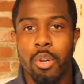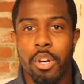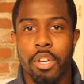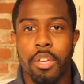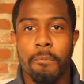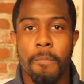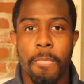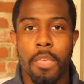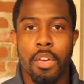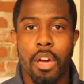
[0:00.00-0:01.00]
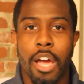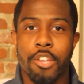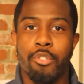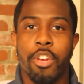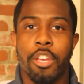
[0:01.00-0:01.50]
York. I
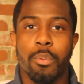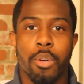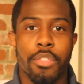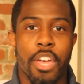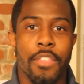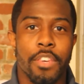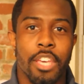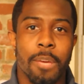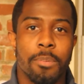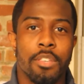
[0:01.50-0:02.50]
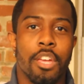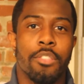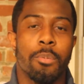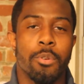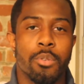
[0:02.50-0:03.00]
train with Anthony Apeson
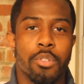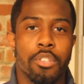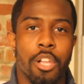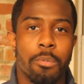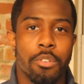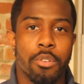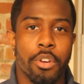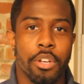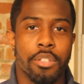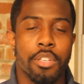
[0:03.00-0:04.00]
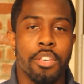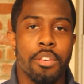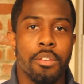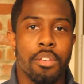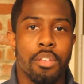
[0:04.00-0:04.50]
at the Producers Club in New York
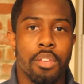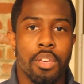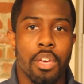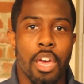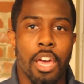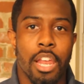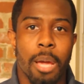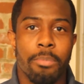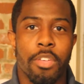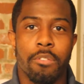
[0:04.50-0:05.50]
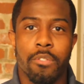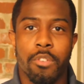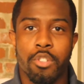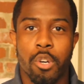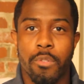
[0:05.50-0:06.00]
City. And I'm thankful
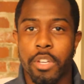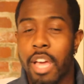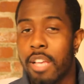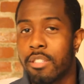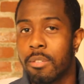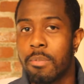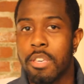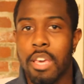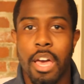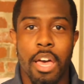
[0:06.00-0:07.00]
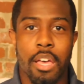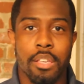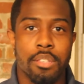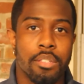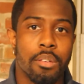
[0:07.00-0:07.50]
for Joe for casting me
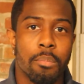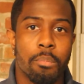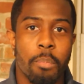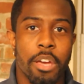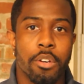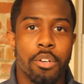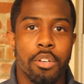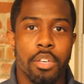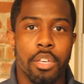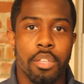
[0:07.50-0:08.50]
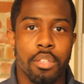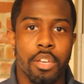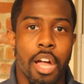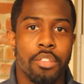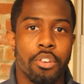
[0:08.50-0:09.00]
as Michael in
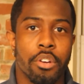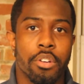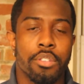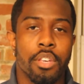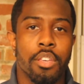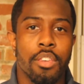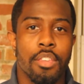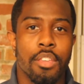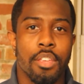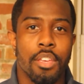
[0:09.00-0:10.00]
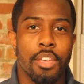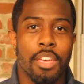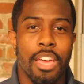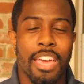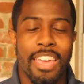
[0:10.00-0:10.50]
God's Younger Son.
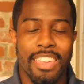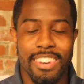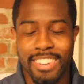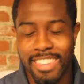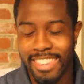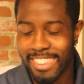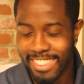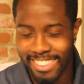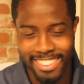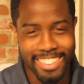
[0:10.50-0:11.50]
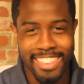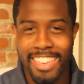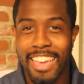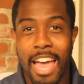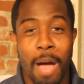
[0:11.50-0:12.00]
And
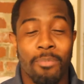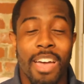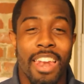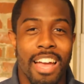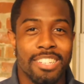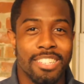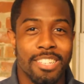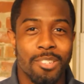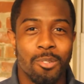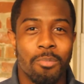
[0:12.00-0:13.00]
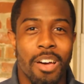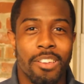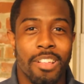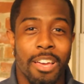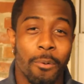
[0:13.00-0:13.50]
I'm not actually a nude
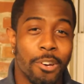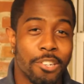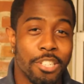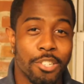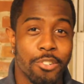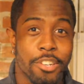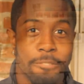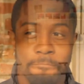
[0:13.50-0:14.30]
model, I wear a G-string.